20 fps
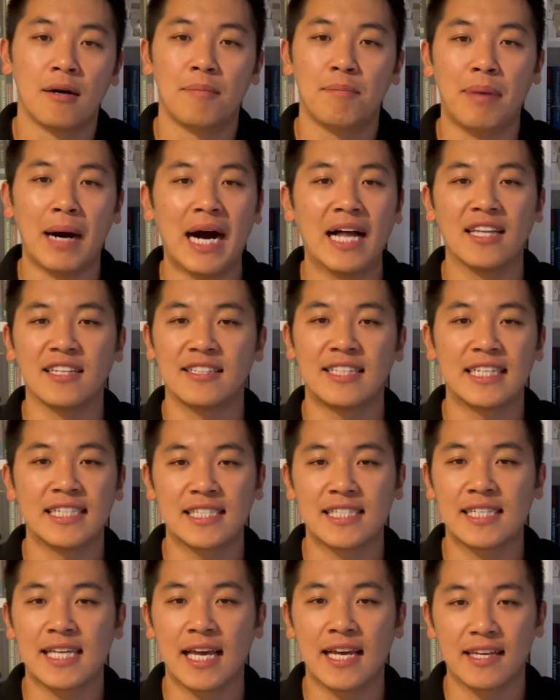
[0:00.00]
Politics
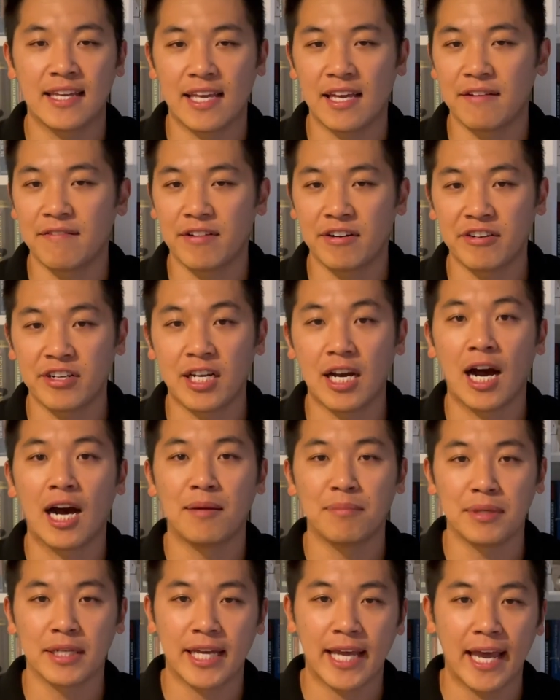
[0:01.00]
can get very
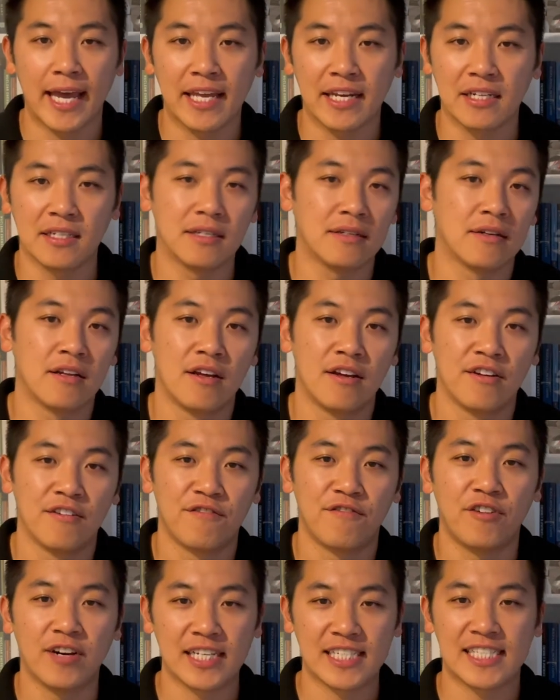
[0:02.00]
complicated.
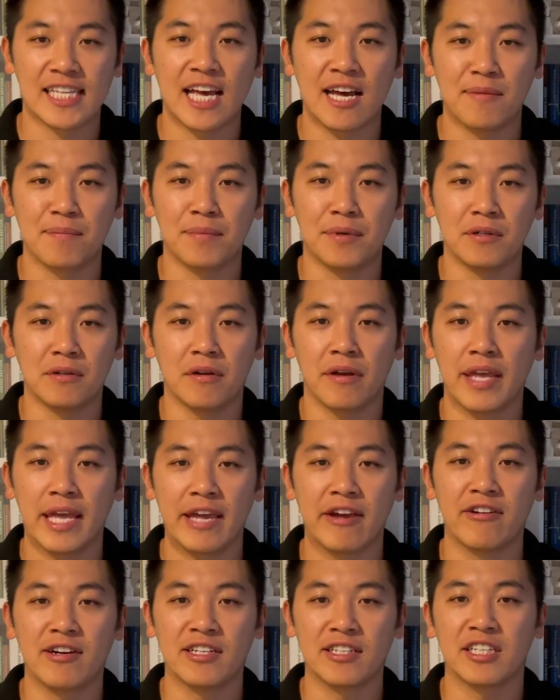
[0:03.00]
For example,
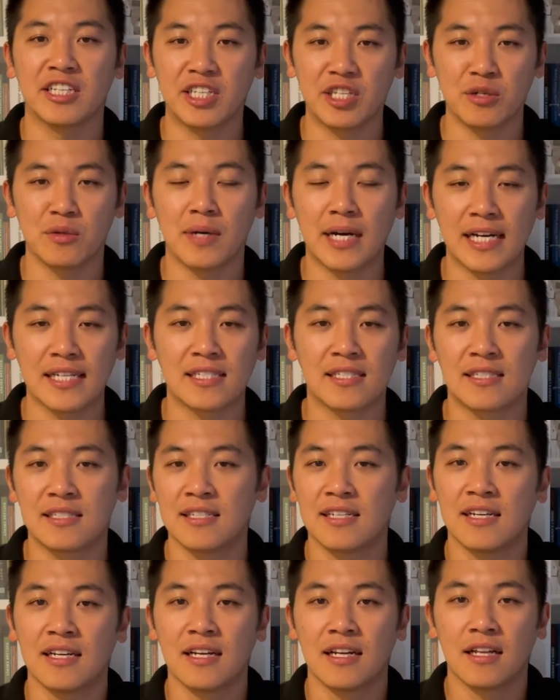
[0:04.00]
here in the US,
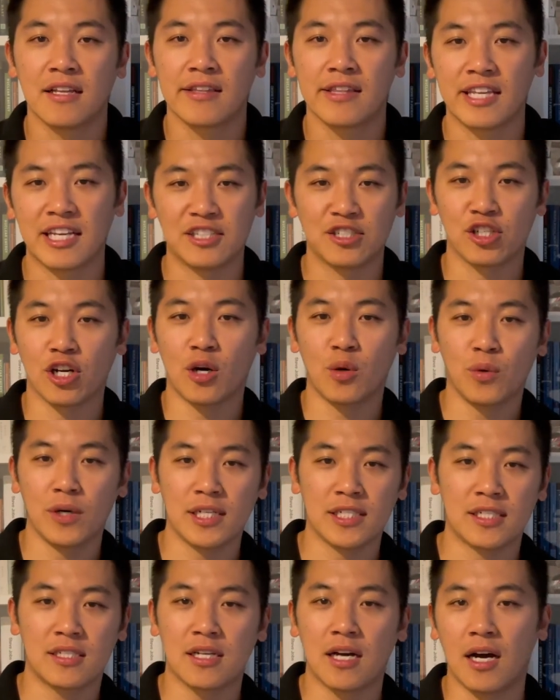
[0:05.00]
there's
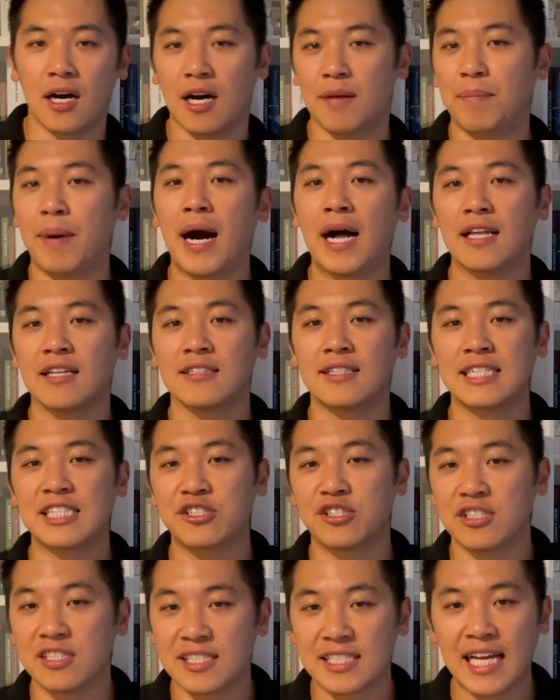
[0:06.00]
always a
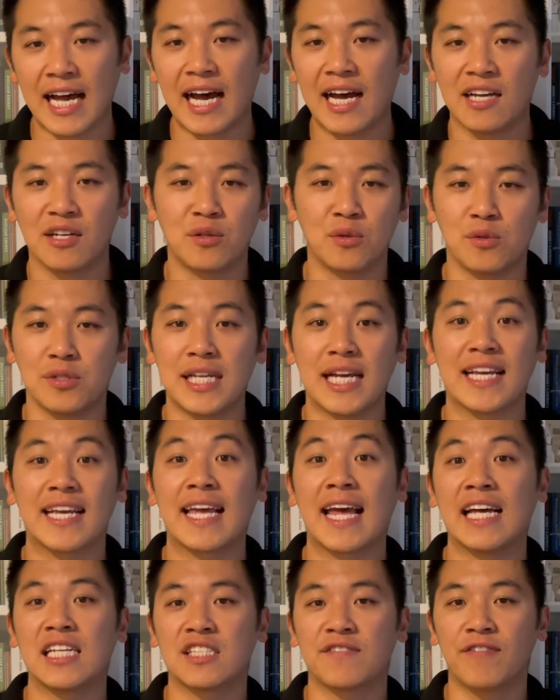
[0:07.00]
politician side who's
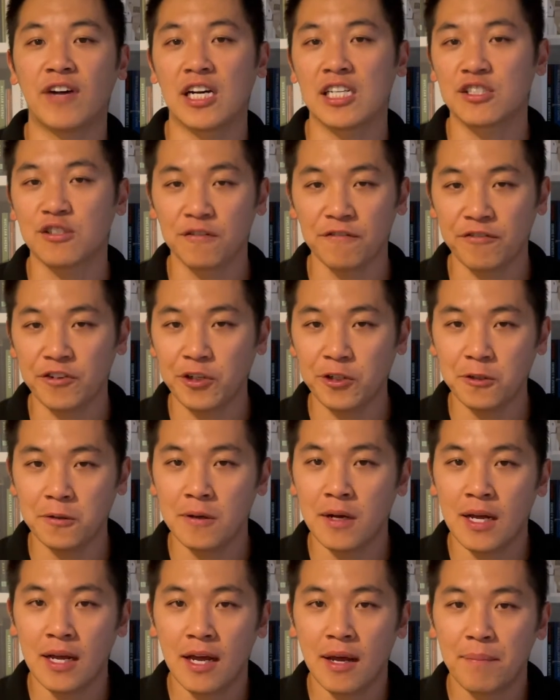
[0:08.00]
against fossil fuel
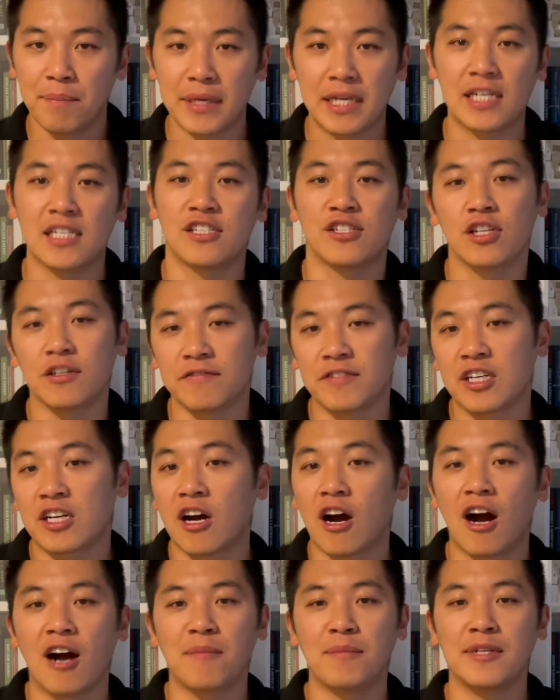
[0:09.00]
because of the
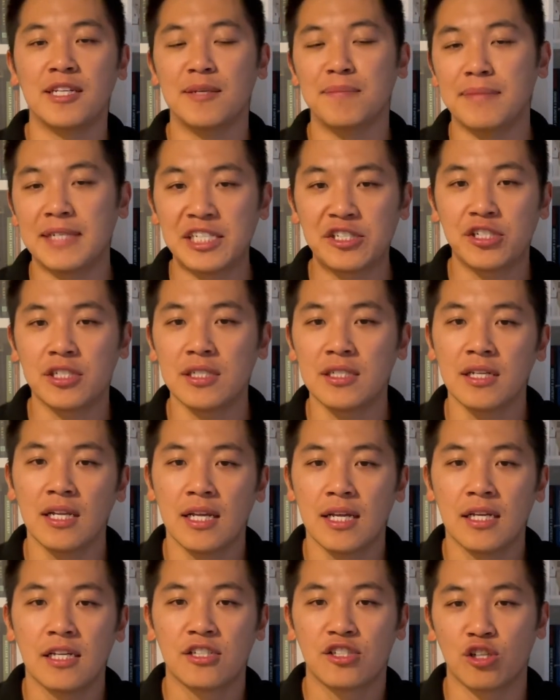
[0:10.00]
carbon emission.
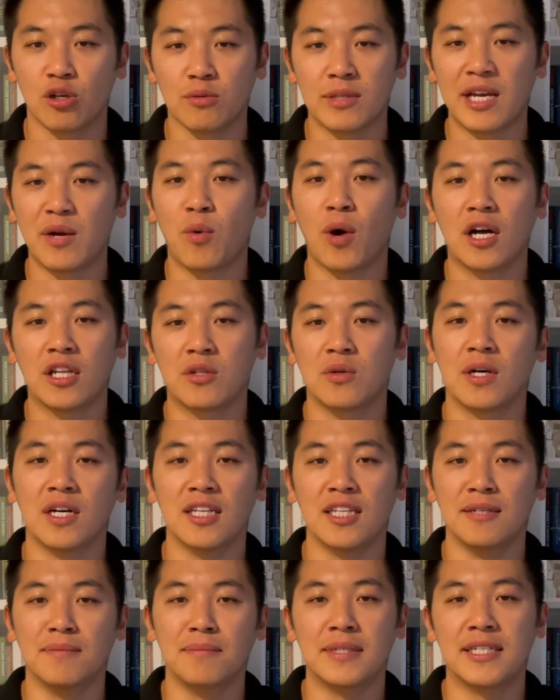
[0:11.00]
So they want to
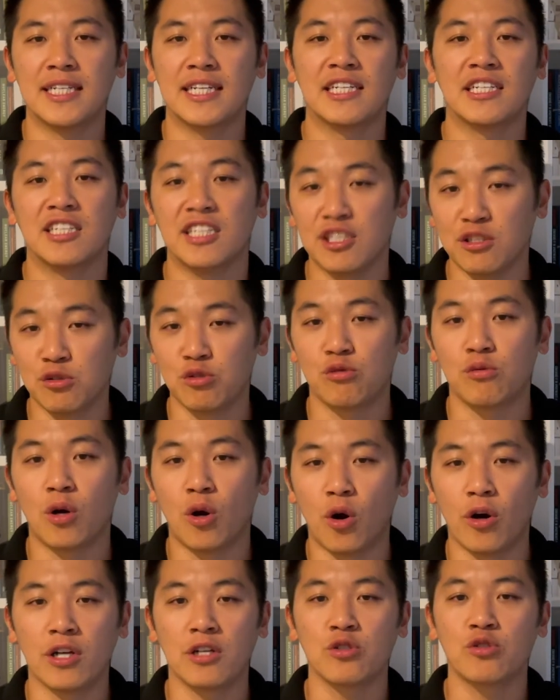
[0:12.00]
eliminate new
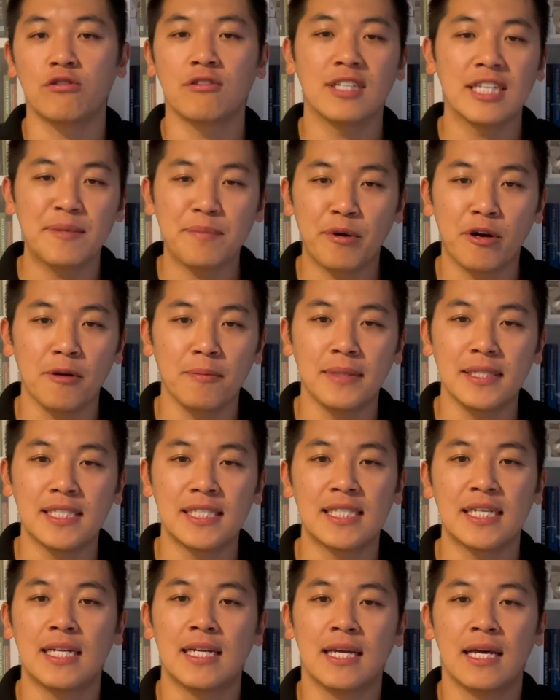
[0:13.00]
oil drilling
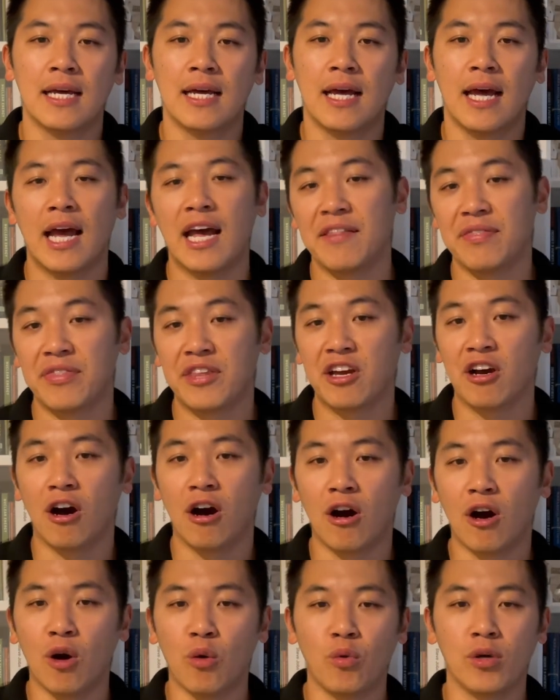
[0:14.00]
permits. And there are
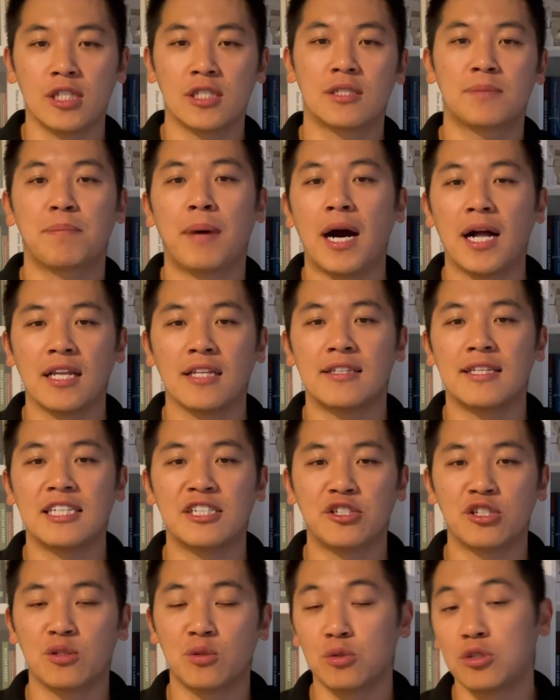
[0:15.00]
always
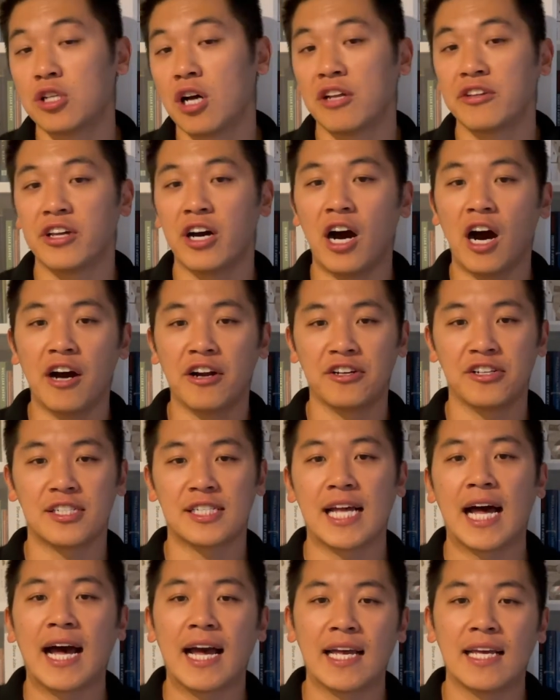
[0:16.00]
politicians who's on the other
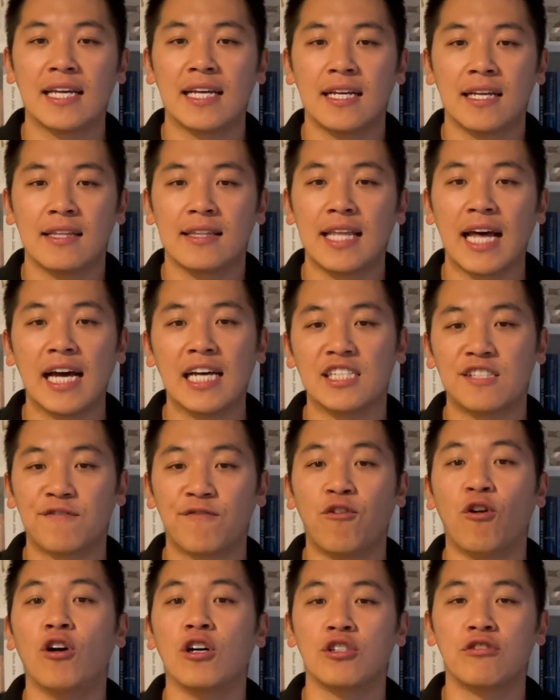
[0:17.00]
side that is
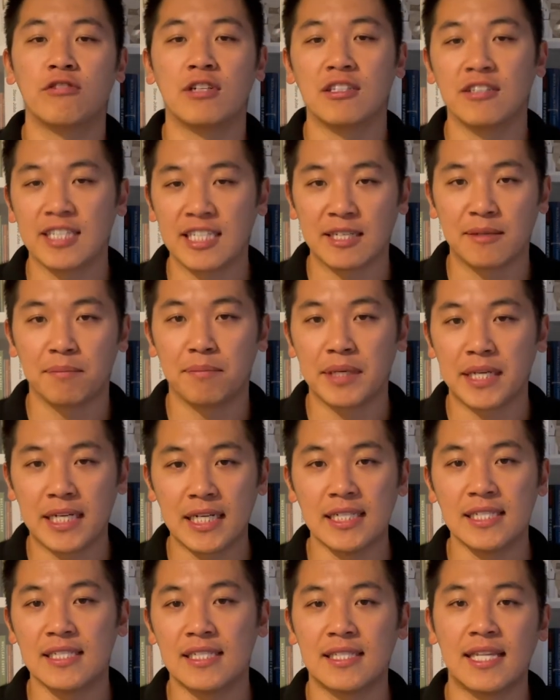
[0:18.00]
for drilling
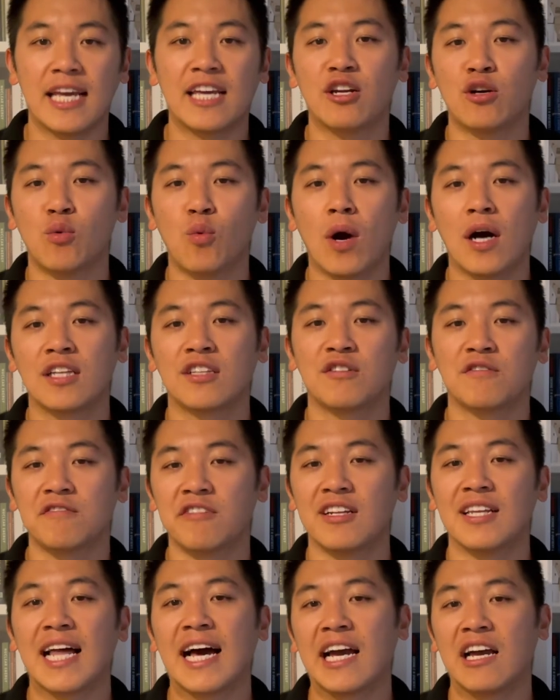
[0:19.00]
because they don't want to
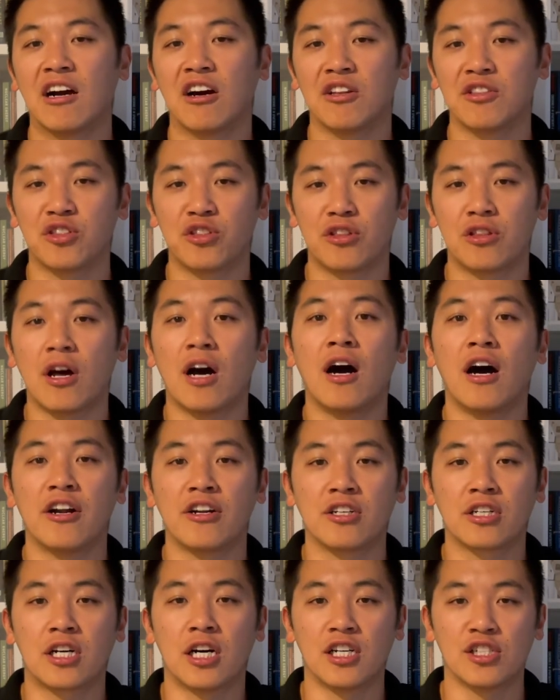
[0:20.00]
rely on other
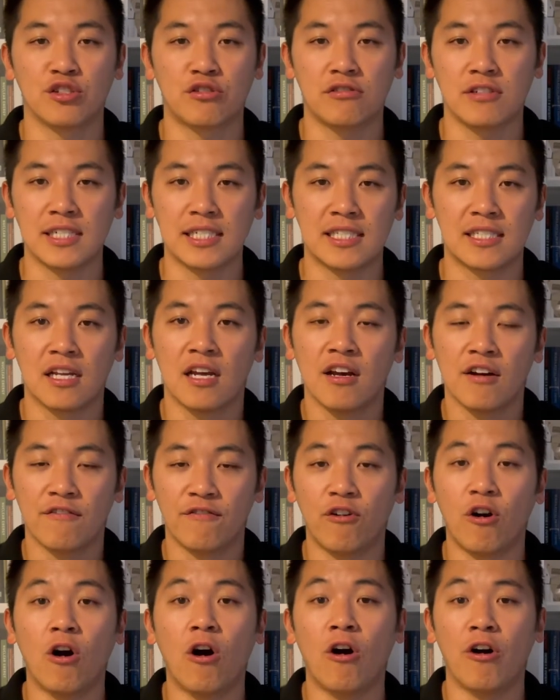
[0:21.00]
countries
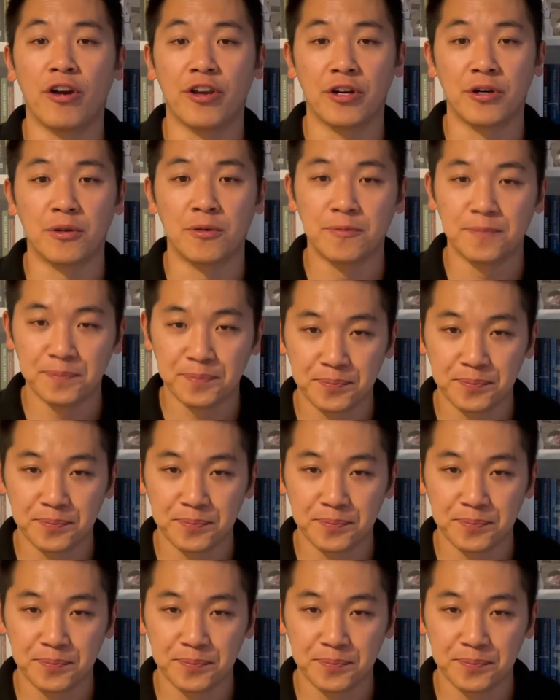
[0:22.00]
for oil.